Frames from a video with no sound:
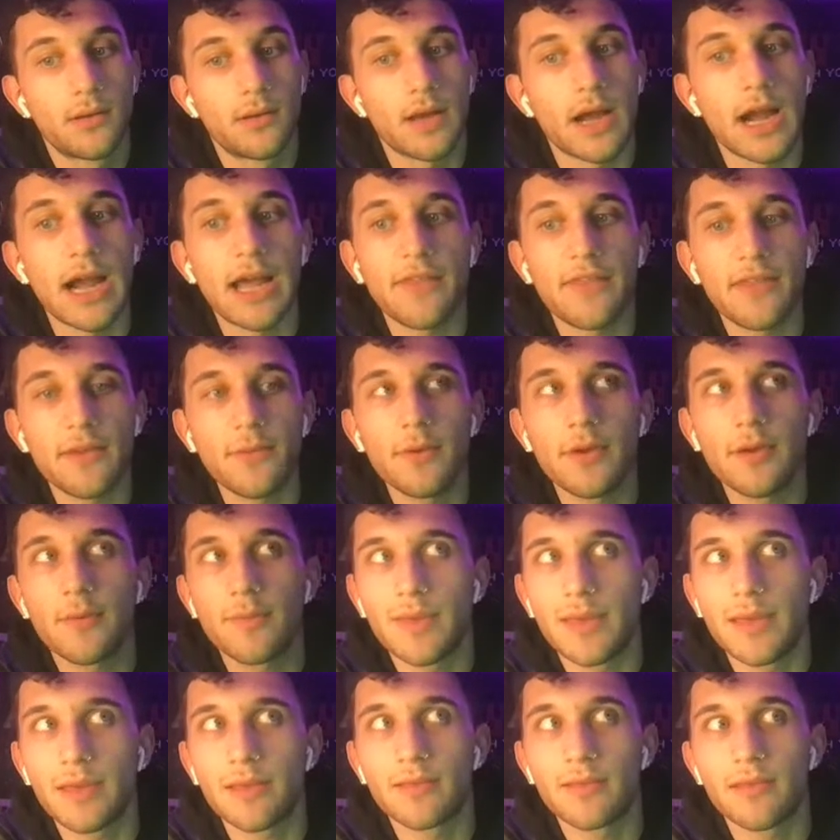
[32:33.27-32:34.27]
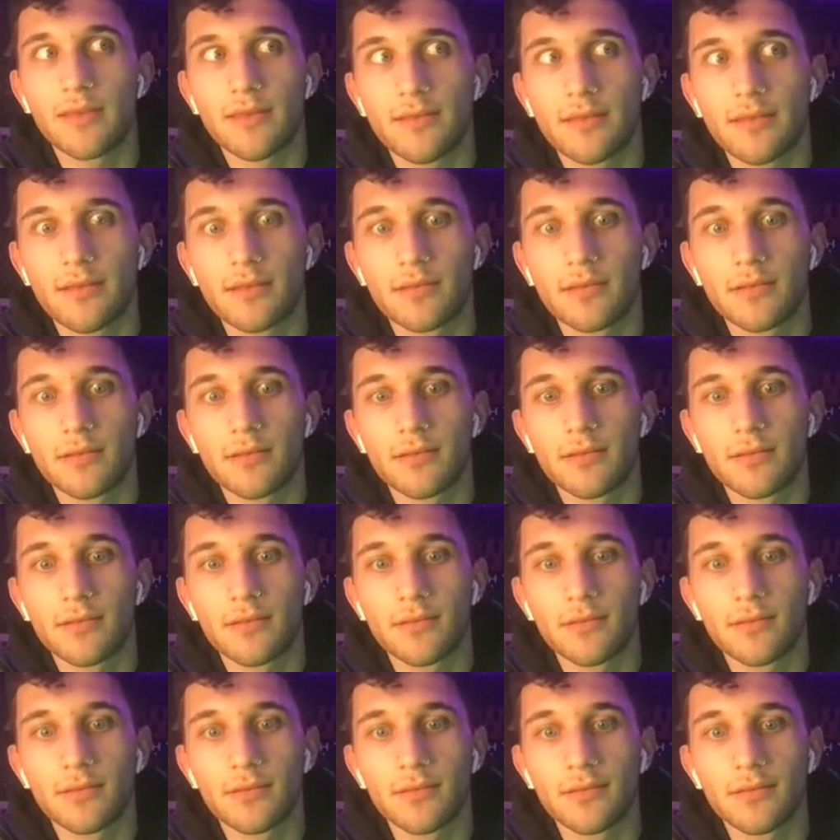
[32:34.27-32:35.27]
I think we can be consistent,
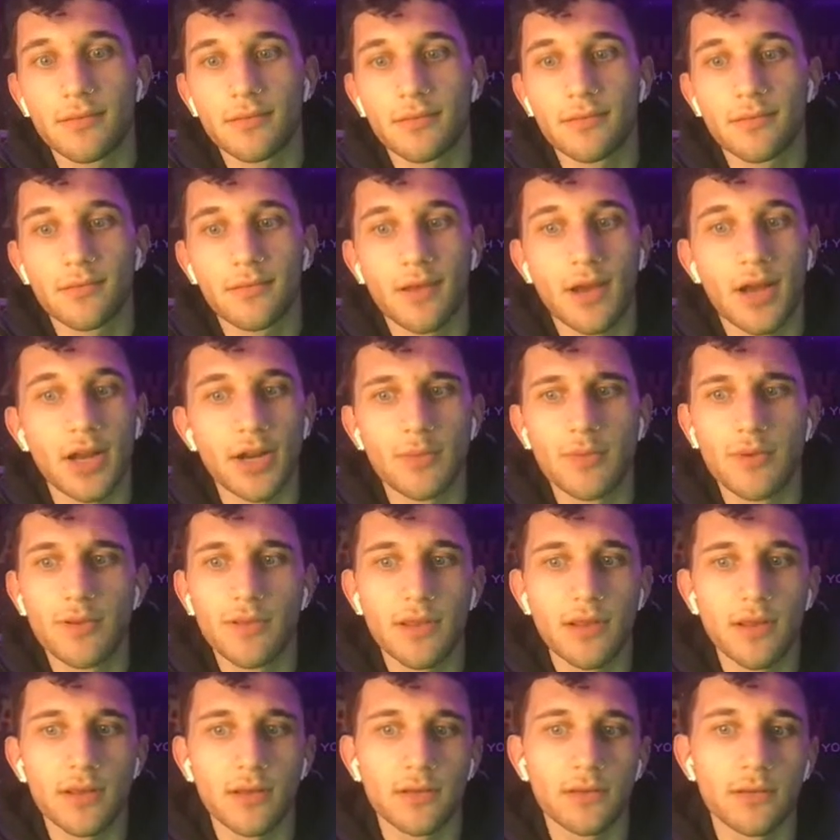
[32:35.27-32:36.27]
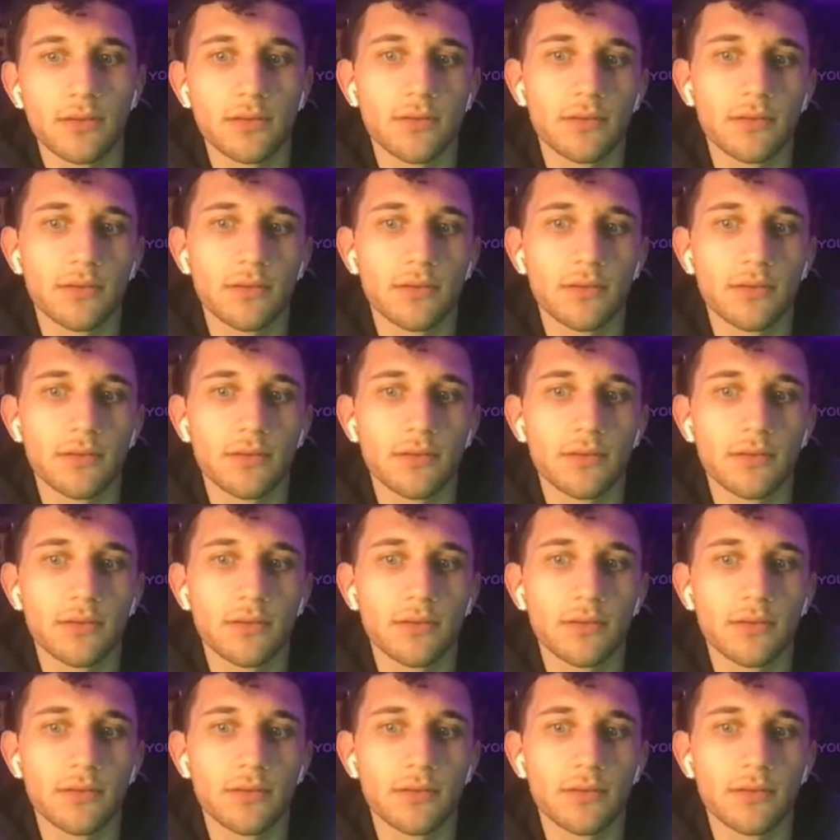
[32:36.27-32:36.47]
100%.